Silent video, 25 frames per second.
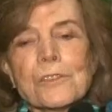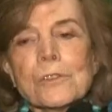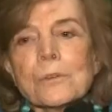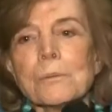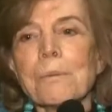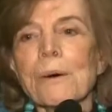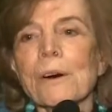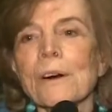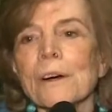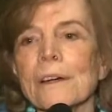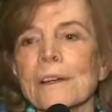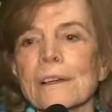
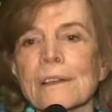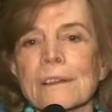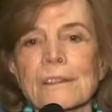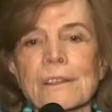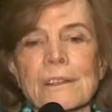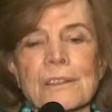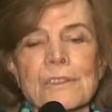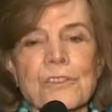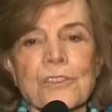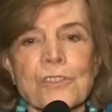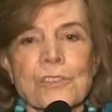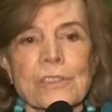Dubai,
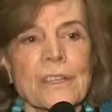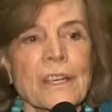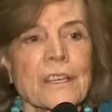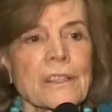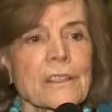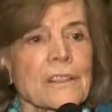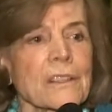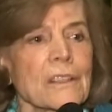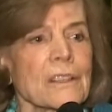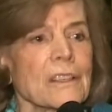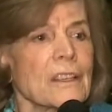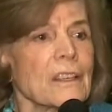in
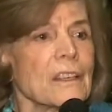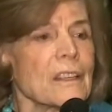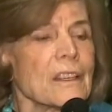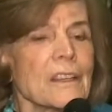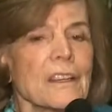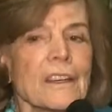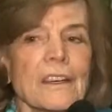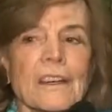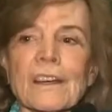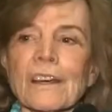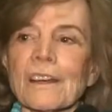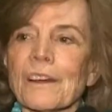China?
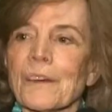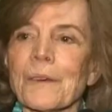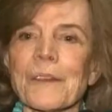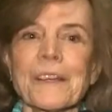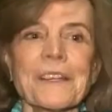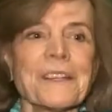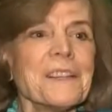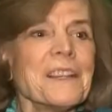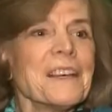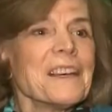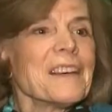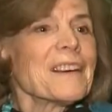
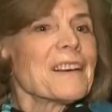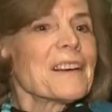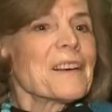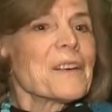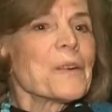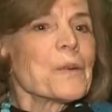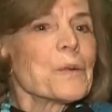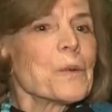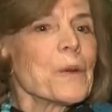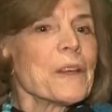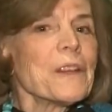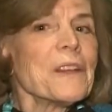I
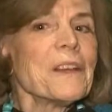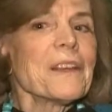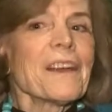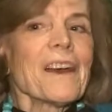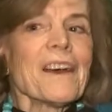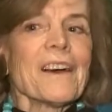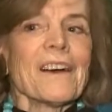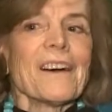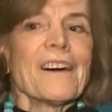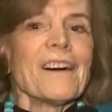mean,